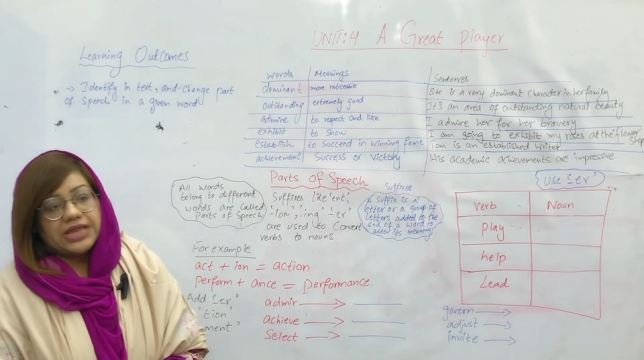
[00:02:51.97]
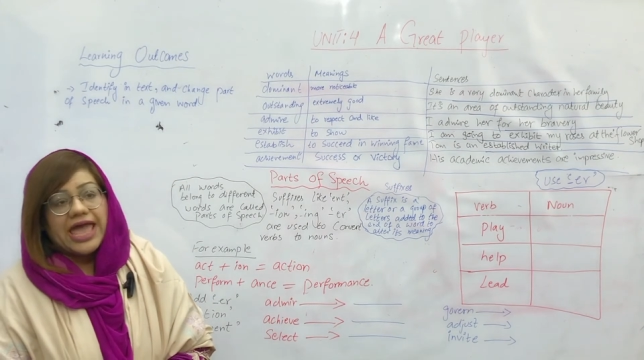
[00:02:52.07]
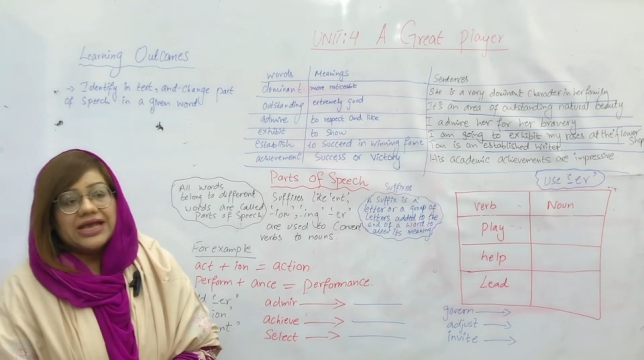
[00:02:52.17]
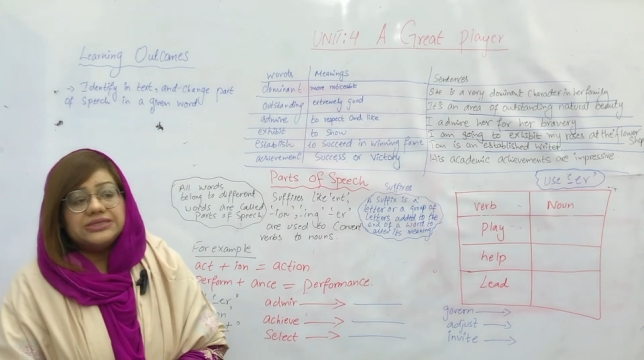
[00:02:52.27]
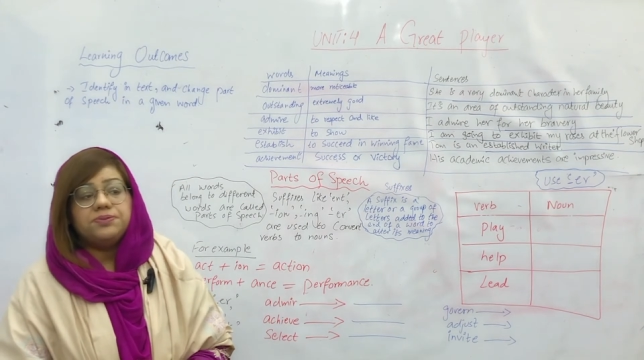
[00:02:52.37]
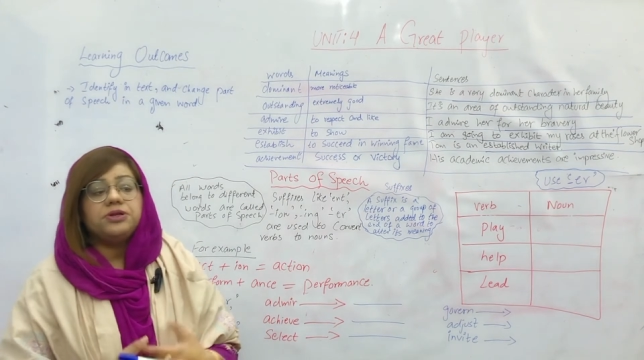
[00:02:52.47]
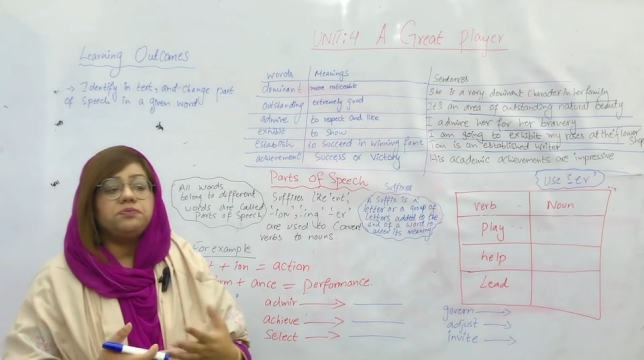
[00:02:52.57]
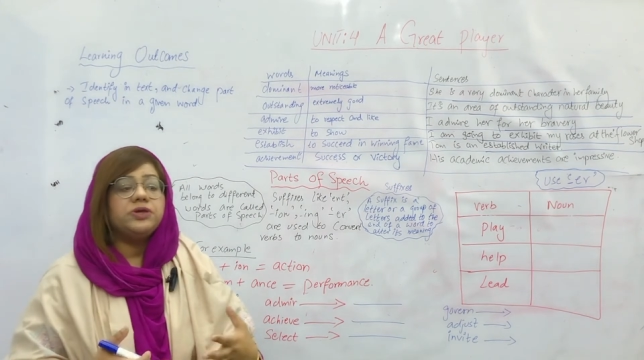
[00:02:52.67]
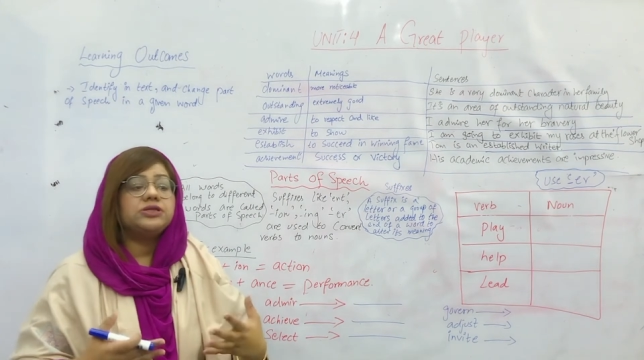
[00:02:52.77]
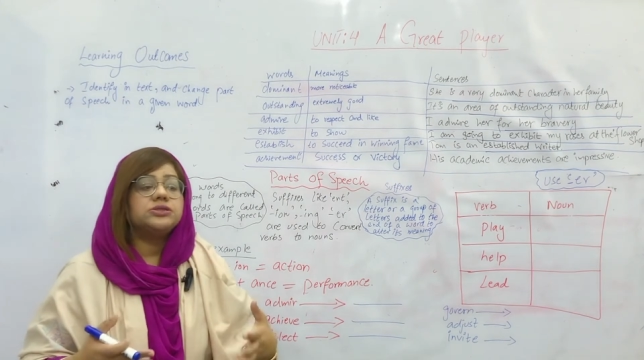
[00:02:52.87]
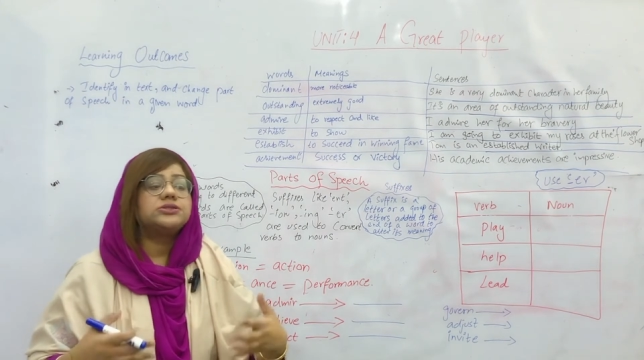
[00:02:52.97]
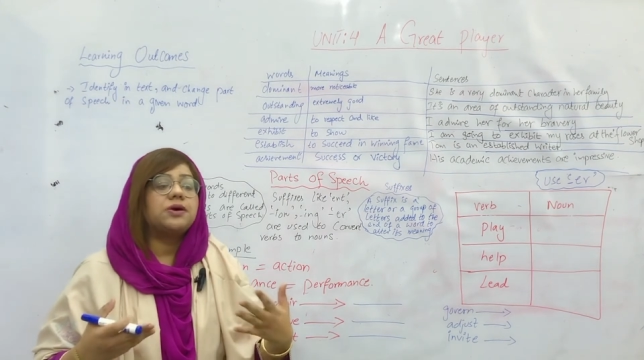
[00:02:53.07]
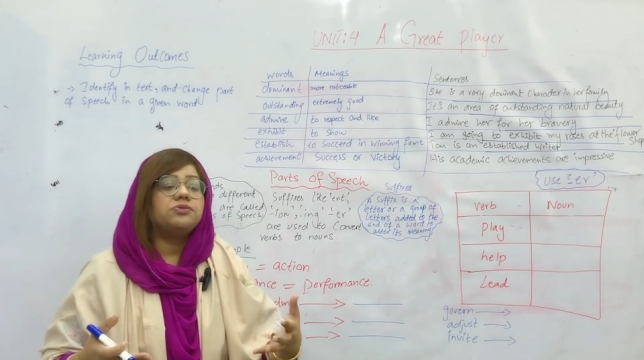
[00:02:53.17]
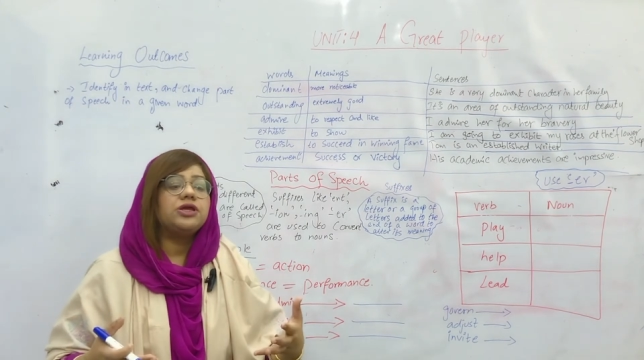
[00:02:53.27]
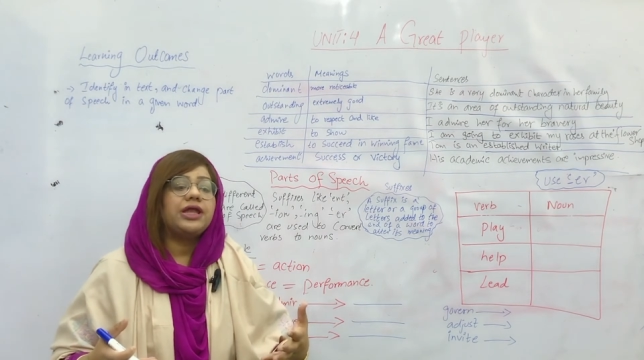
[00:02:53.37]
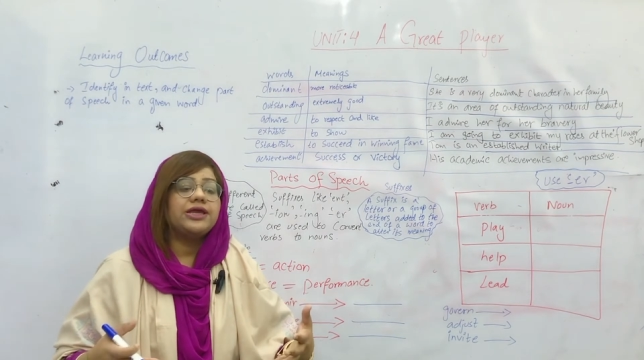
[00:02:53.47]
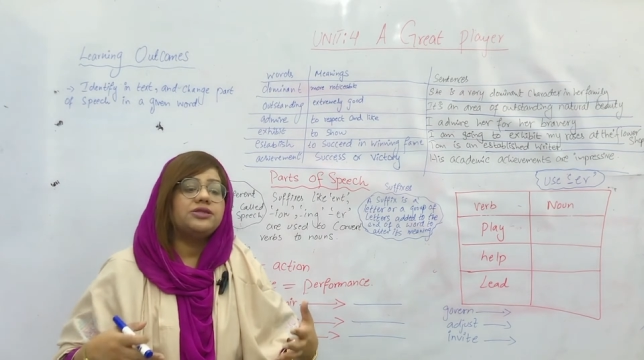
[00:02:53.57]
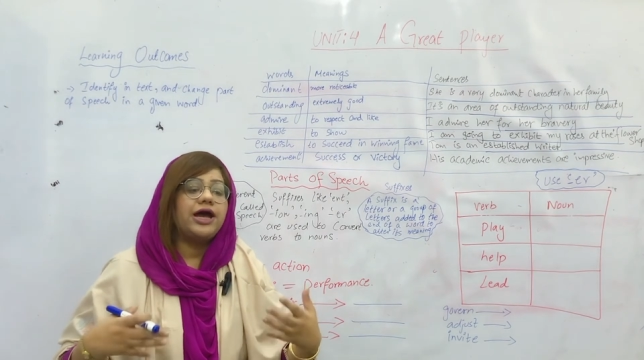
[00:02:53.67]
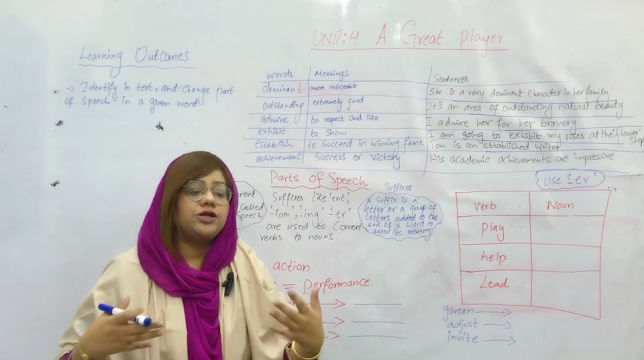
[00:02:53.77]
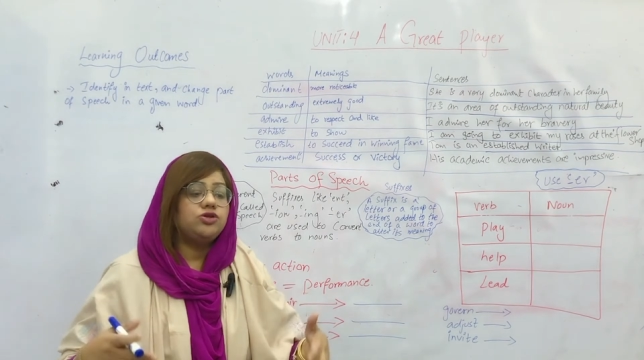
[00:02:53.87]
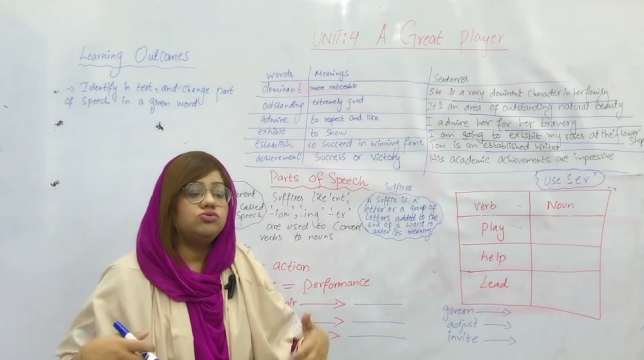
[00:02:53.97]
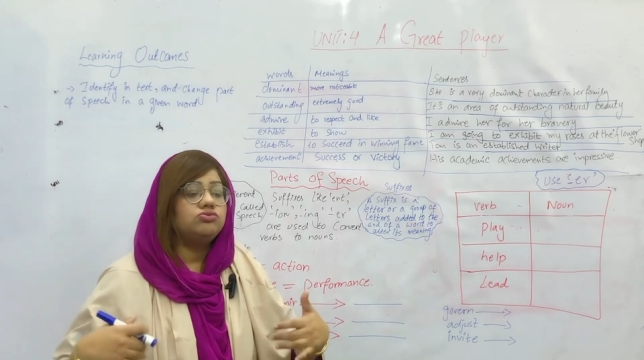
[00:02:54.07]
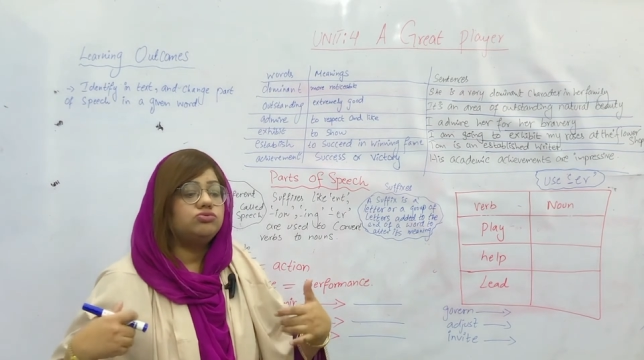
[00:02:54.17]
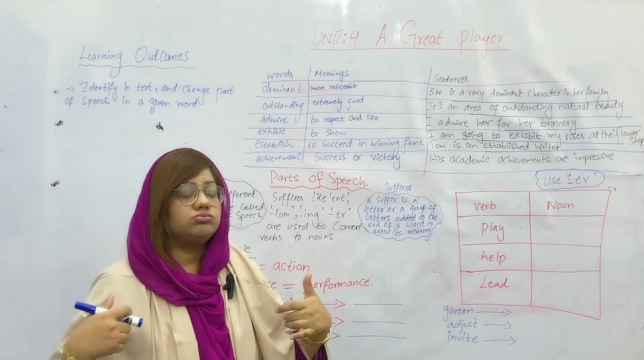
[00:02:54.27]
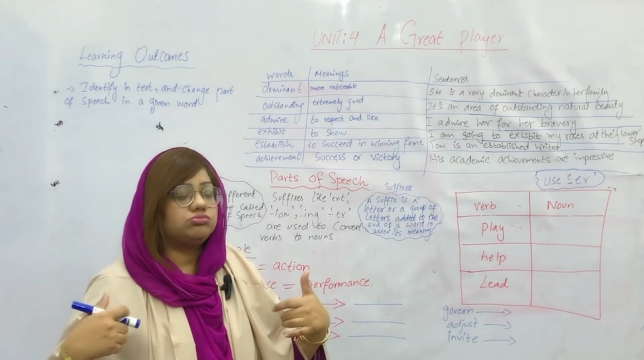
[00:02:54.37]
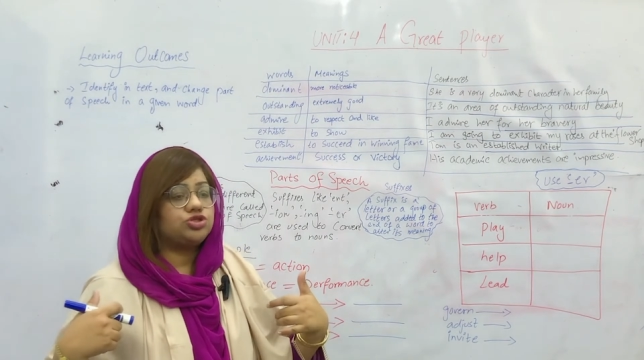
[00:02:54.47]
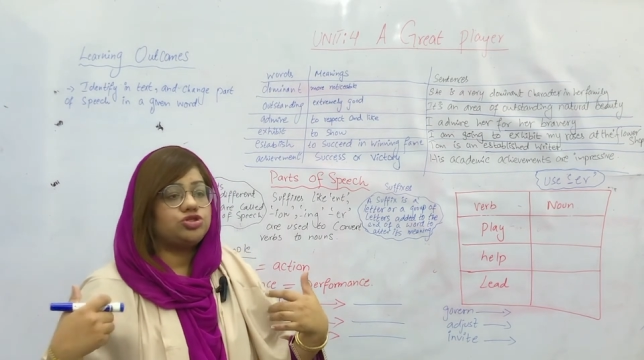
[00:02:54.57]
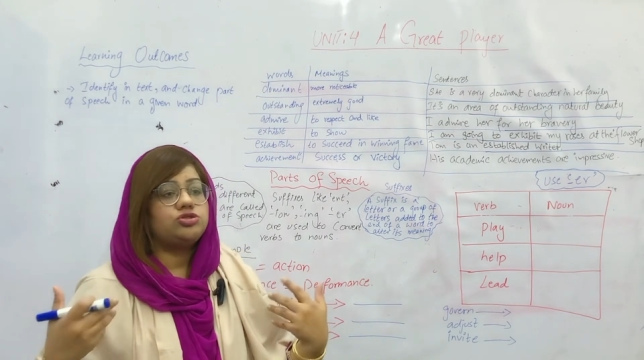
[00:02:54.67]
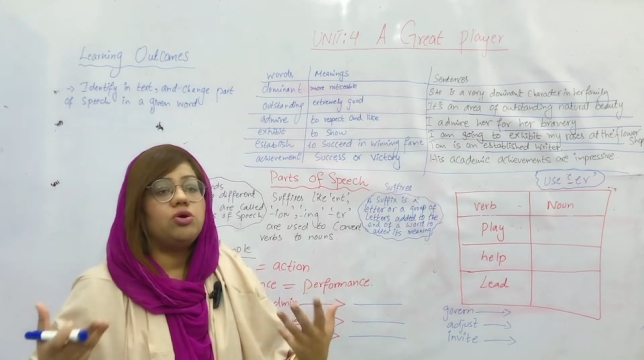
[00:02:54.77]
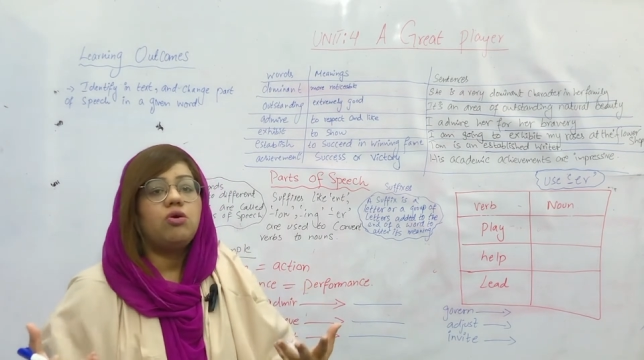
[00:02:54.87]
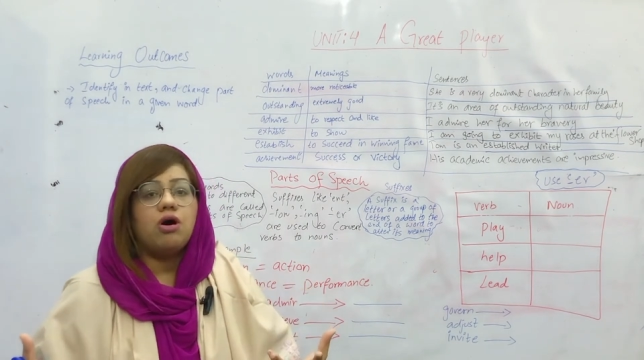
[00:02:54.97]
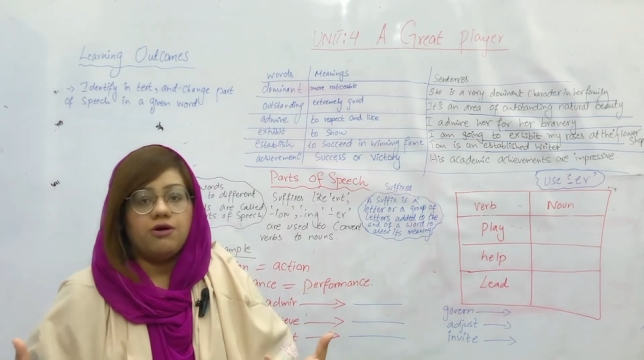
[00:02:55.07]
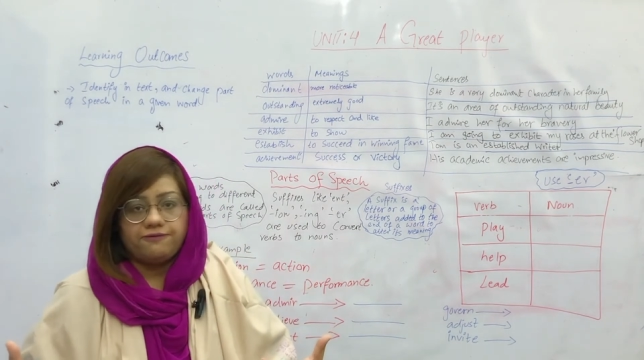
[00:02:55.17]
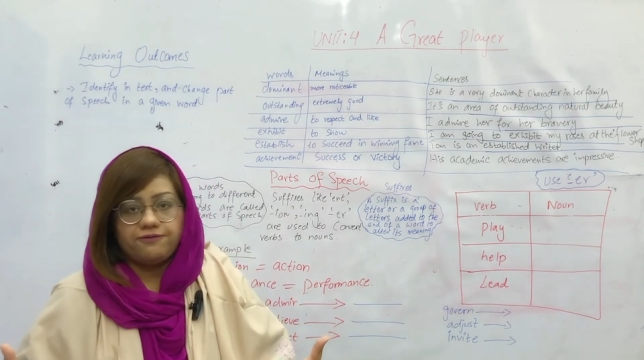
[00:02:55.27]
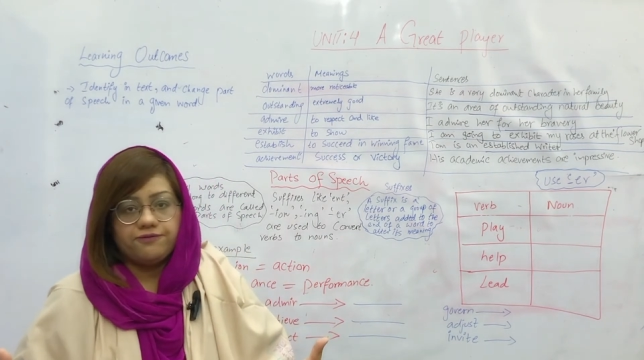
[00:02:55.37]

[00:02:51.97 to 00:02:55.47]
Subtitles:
Exhibit means something like that you show off,